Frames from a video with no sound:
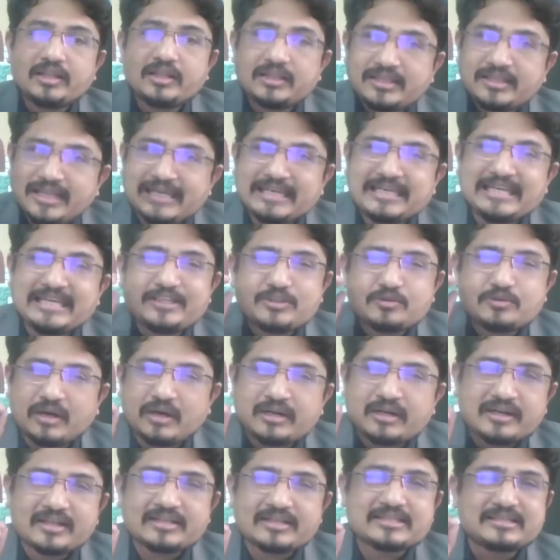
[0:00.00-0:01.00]
they need to
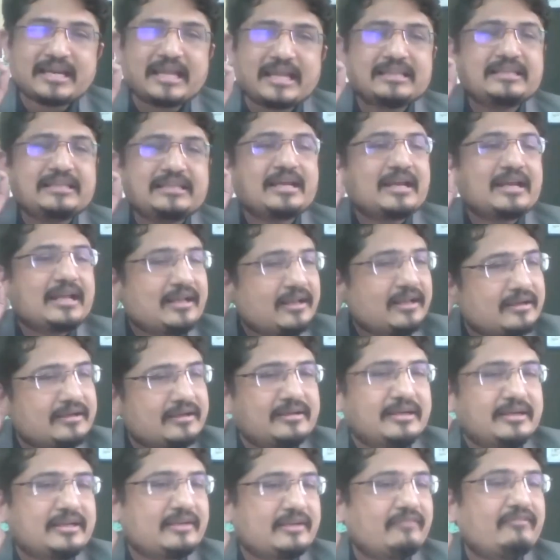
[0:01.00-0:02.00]
understand their
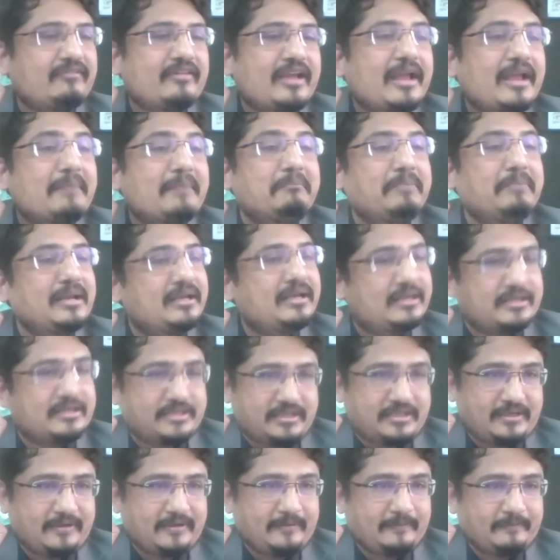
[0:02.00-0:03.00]
cognitive
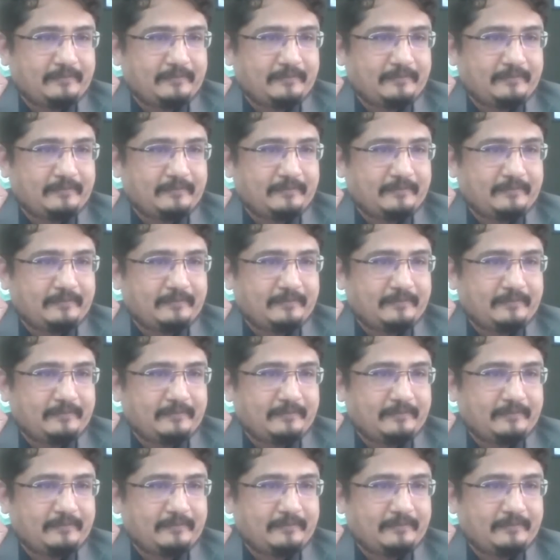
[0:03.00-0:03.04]
ability.